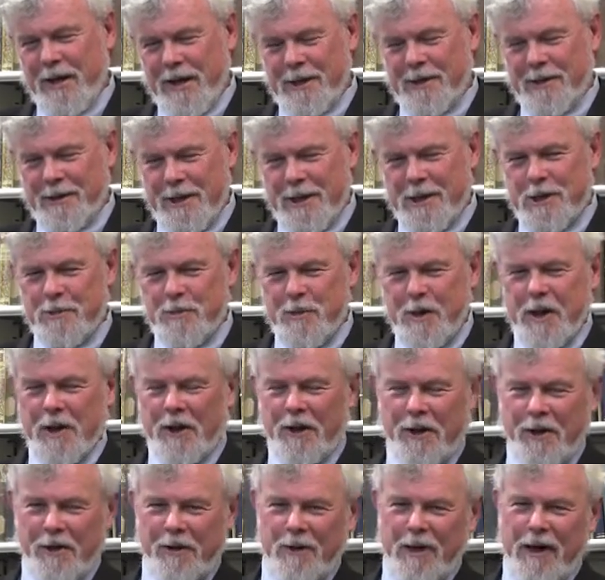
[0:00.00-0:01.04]
let's let's be
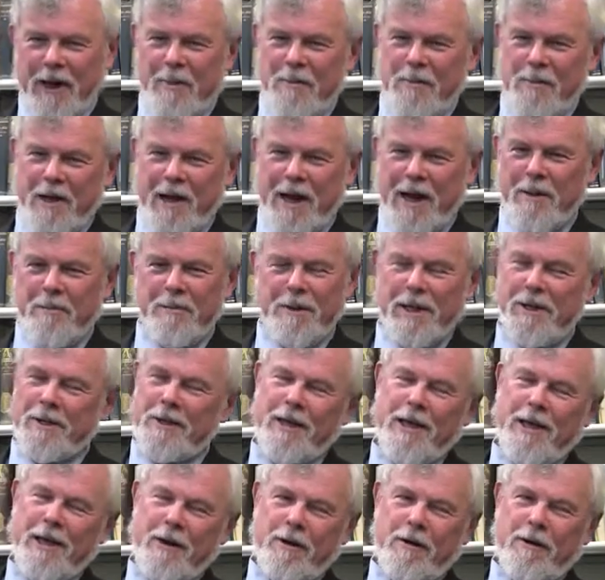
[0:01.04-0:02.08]
clear. I'm, I'm not
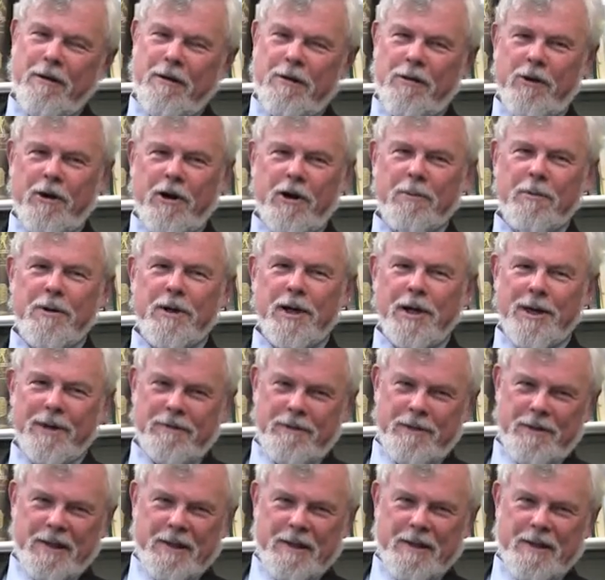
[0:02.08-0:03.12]
the editor of the autobiography.
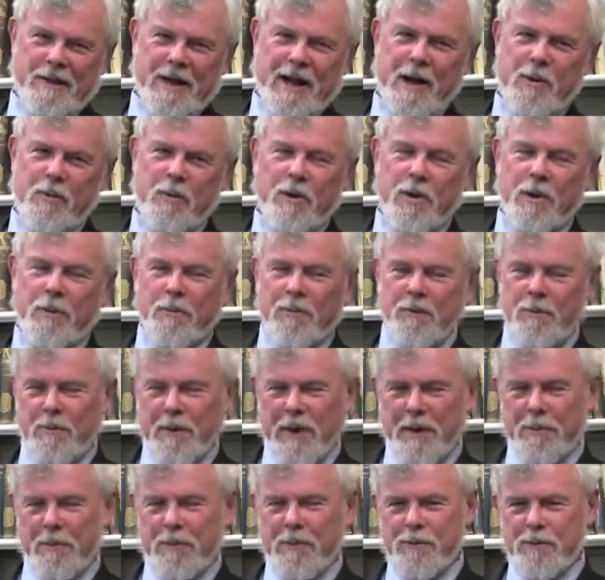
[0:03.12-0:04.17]
Right. I work with
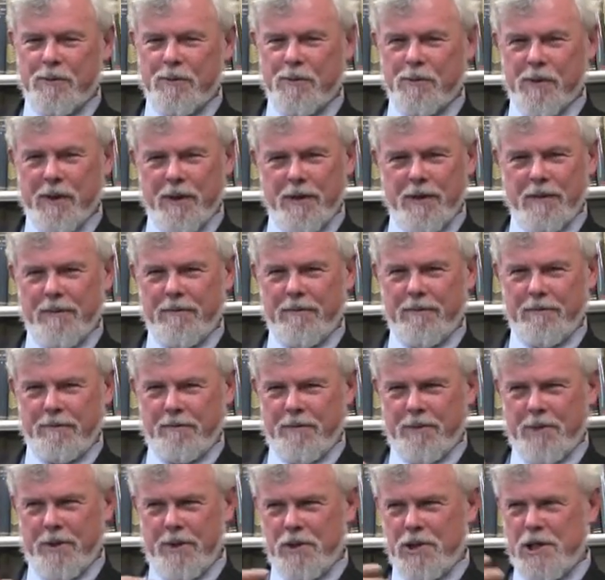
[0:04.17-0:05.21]
people who are
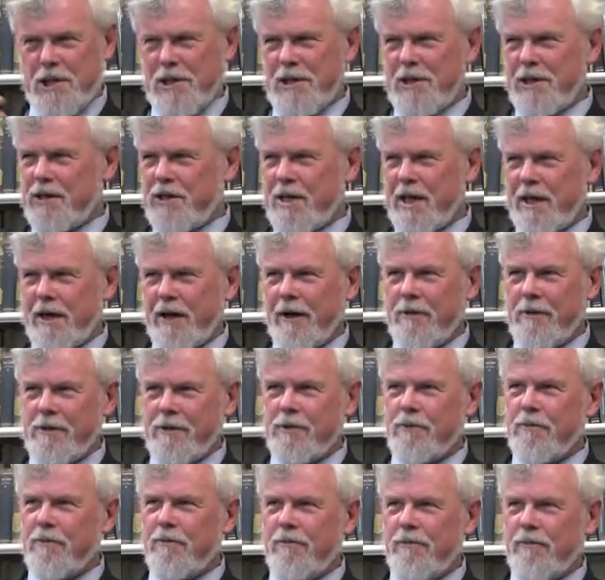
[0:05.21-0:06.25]
the genius
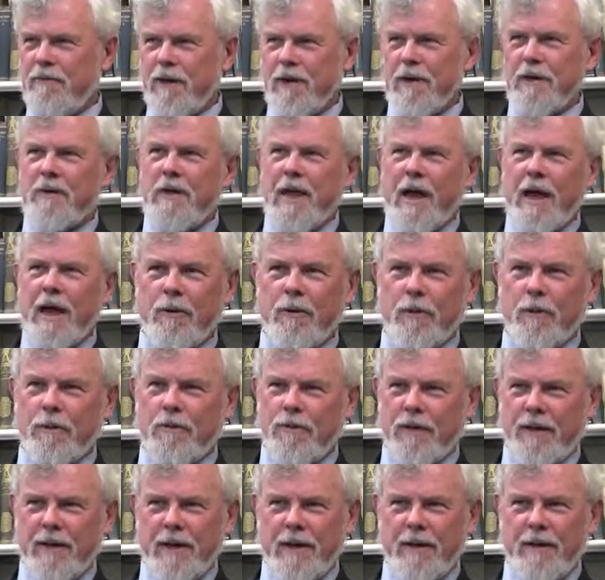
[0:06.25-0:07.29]
editors who figured whole
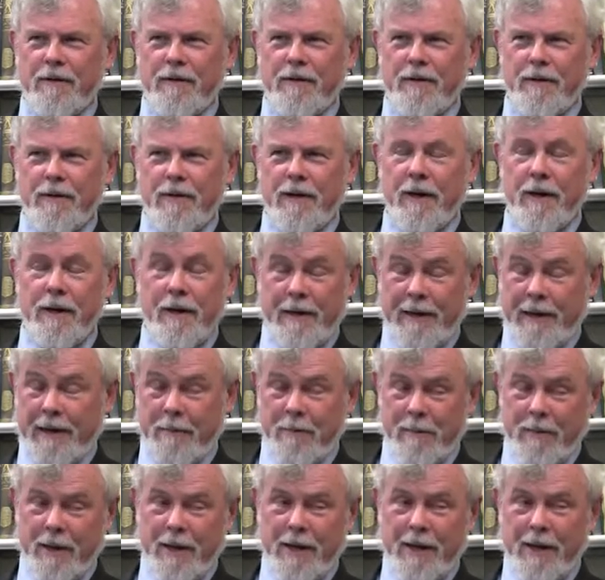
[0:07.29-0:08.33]
thing out and did it, and
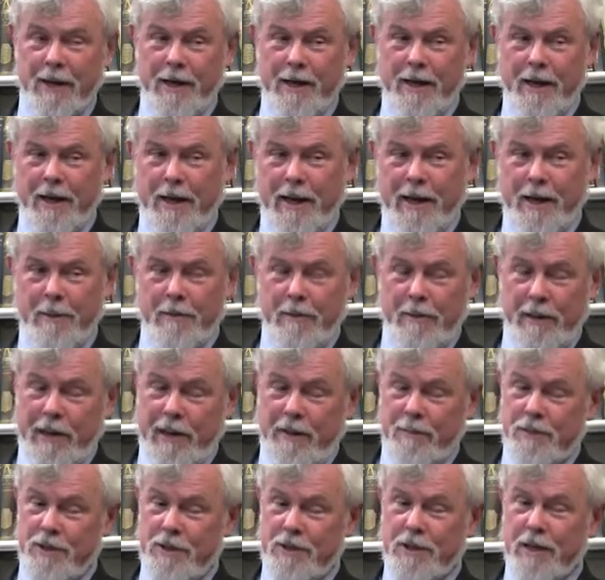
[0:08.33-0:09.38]
I'm I'm
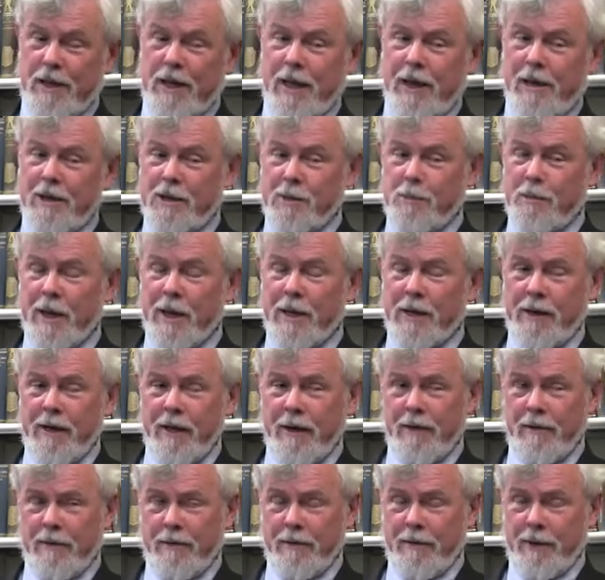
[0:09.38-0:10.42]
I'm just a kind of
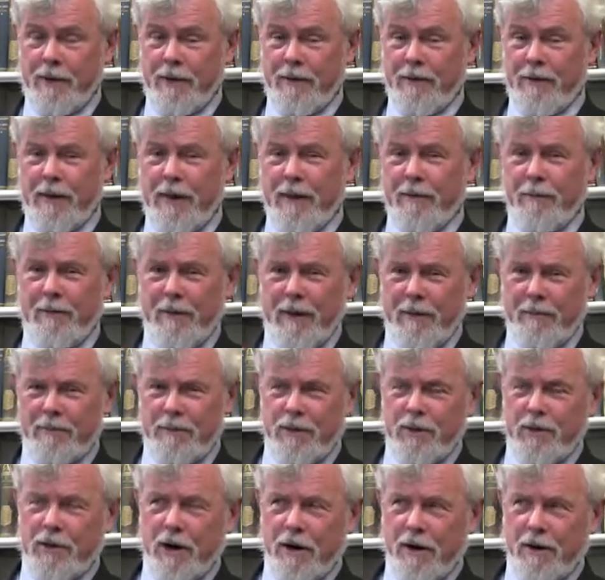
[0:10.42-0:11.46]
spectator. You know, I'm, I'm
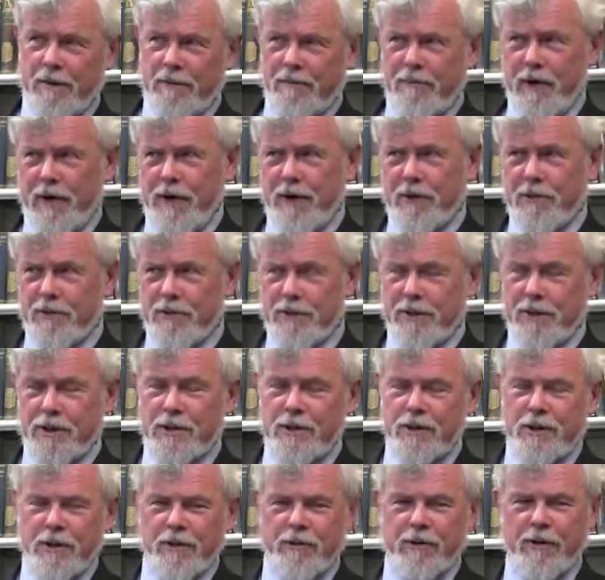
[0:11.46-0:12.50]
the Darth Vader who
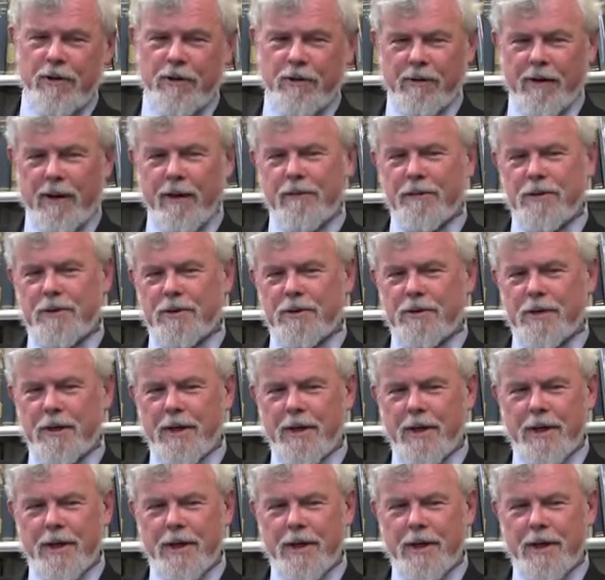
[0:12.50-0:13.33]
sits in the corner office and